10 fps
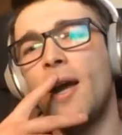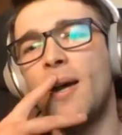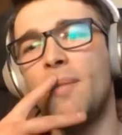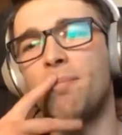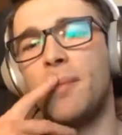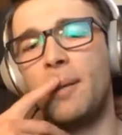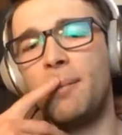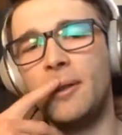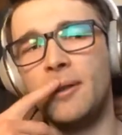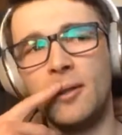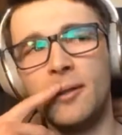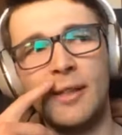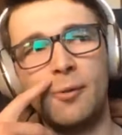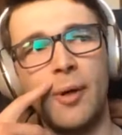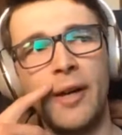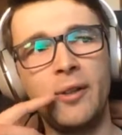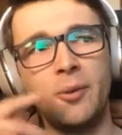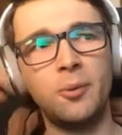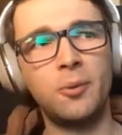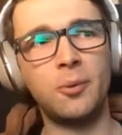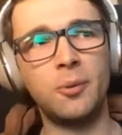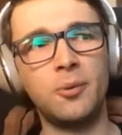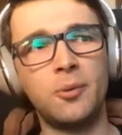maybe there is a way to